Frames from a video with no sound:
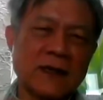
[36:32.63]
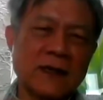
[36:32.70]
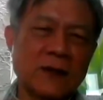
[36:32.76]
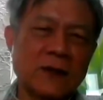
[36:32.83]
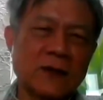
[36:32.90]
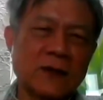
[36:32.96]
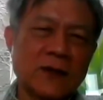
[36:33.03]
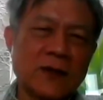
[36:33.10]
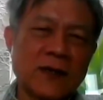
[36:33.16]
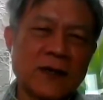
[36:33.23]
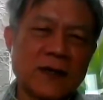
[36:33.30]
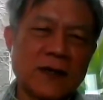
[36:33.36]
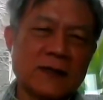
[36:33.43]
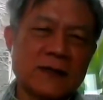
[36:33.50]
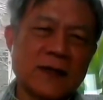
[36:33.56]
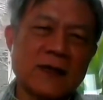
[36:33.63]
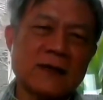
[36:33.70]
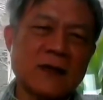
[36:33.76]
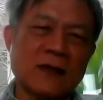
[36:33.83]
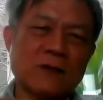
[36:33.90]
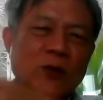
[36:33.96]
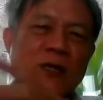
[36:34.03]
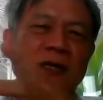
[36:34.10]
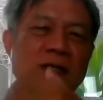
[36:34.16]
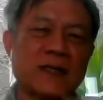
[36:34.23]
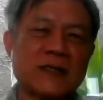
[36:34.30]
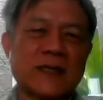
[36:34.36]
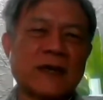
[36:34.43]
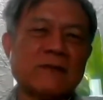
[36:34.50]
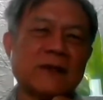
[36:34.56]
and really
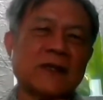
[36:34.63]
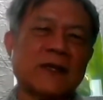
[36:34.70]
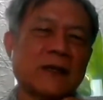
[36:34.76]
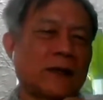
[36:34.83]
discovered that,